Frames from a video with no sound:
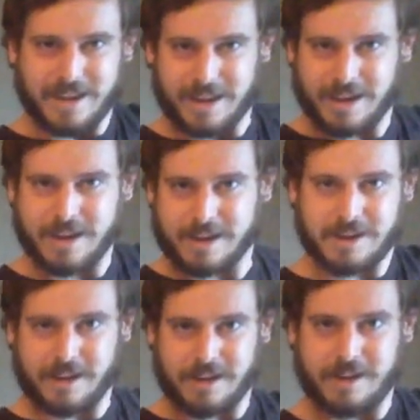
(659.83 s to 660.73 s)
it
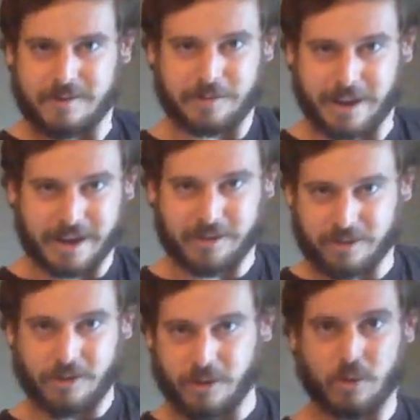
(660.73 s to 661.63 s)
can
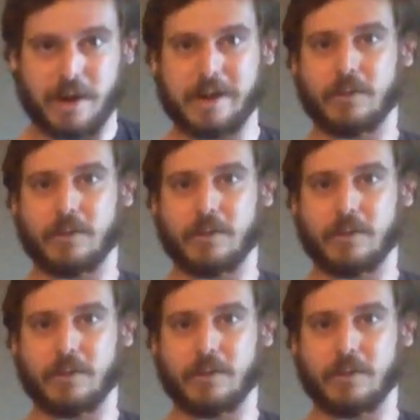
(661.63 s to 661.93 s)
flex quite